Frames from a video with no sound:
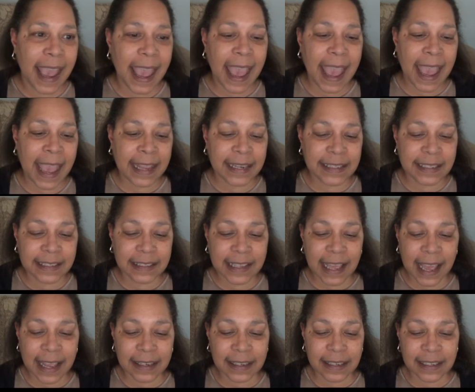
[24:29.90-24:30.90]
And
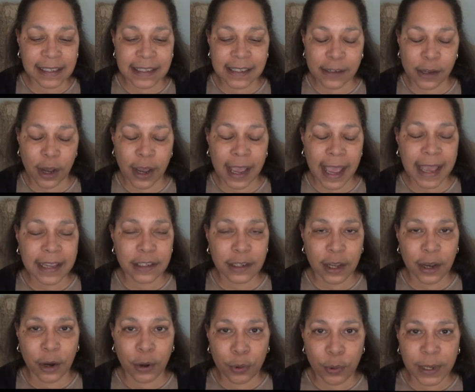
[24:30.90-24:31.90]
that
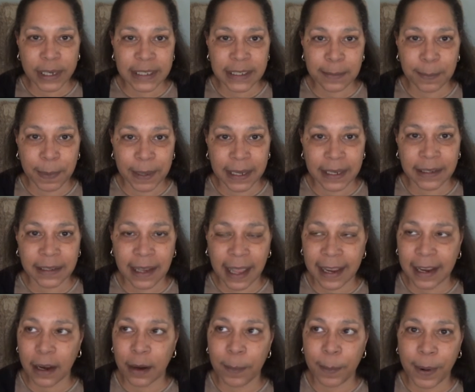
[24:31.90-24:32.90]
has always been
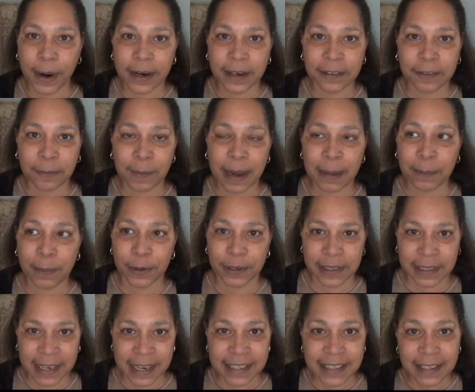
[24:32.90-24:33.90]
like a part of my
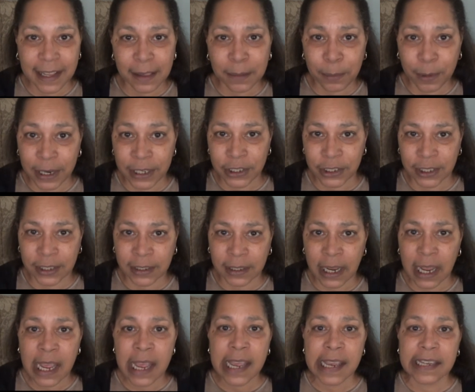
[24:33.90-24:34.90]
birthday celebration,
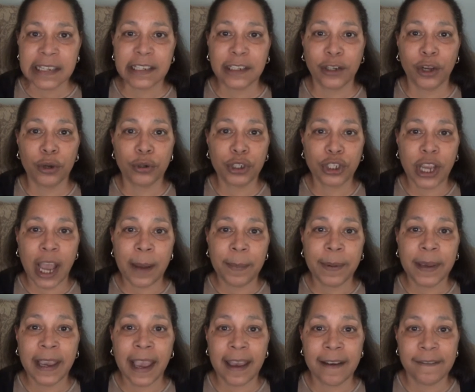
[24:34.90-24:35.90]
is to go
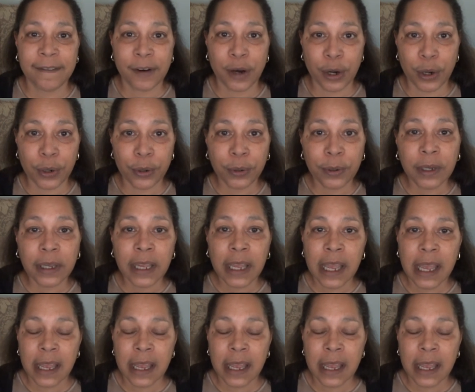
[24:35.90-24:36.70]
shopping at Vogue.